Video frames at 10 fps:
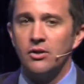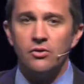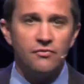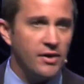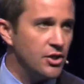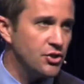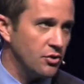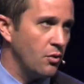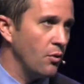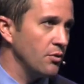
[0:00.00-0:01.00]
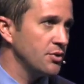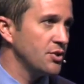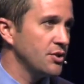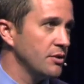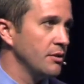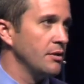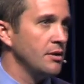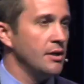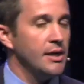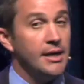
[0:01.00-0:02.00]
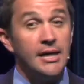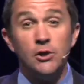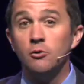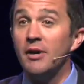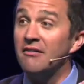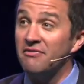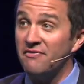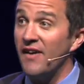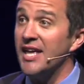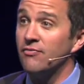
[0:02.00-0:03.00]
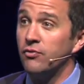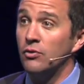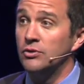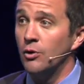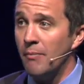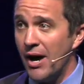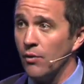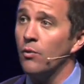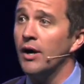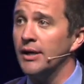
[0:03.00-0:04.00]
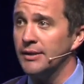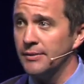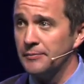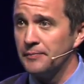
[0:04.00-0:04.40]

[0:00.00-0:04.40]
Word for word: You finish the course, and you remain faithful no matter what.